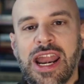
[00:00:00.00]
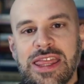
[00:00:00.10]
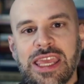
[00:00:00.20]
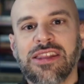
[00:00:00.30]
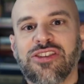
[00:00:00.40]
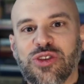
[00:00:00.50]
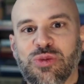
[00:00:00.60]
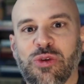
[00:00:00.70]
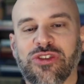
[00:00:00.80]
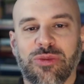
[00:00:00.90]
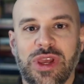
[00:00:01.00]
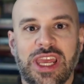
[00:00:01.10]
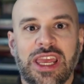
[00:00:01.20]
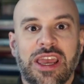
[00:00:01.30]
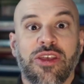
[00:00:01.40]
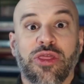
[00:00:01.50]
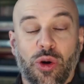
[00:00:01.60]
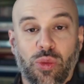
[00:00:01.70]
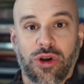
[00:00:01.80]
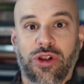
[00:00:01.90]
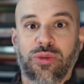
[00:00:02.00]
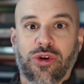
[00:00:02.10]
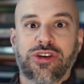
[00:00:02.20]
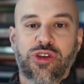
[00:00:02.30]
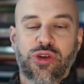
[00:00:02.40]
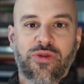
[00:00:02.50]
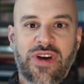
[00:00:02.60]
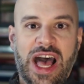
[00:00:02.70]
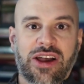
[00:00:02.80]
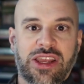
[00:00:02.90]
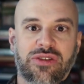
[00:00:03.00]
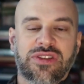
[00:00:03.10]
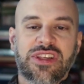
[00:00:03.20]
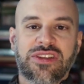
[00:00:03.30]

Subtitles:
And I think this is supposed to be the World War II values,